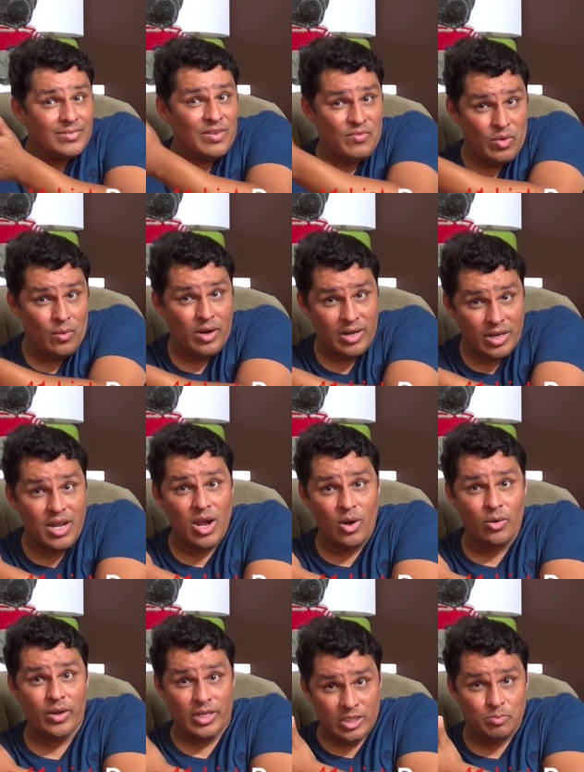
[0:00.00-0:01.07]
If you want to
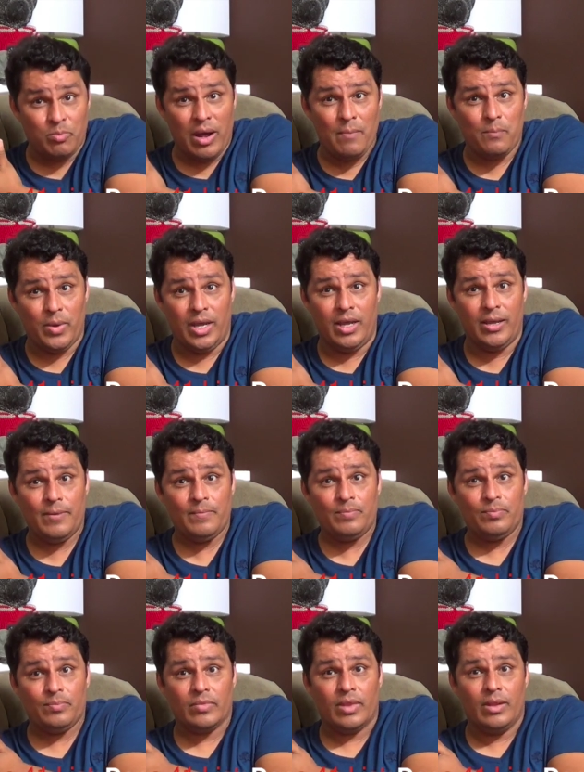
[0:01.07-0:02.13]
go, it's bumpy.
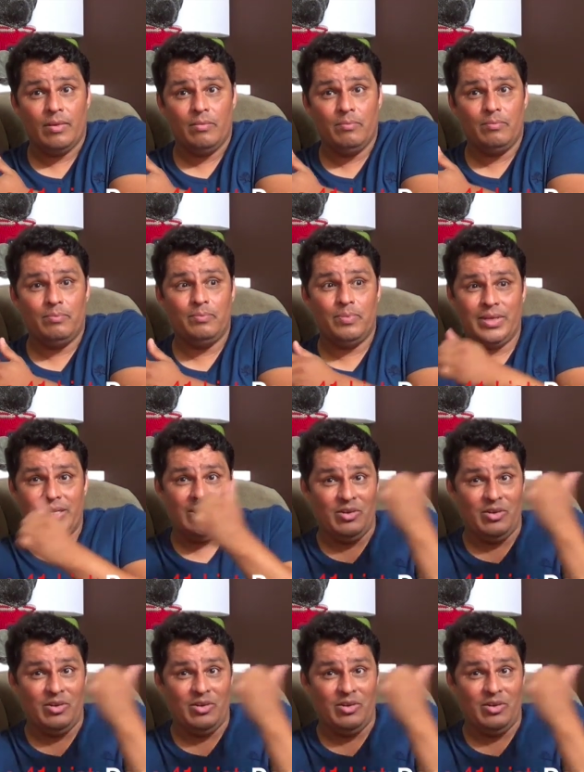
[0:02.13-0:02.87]
But,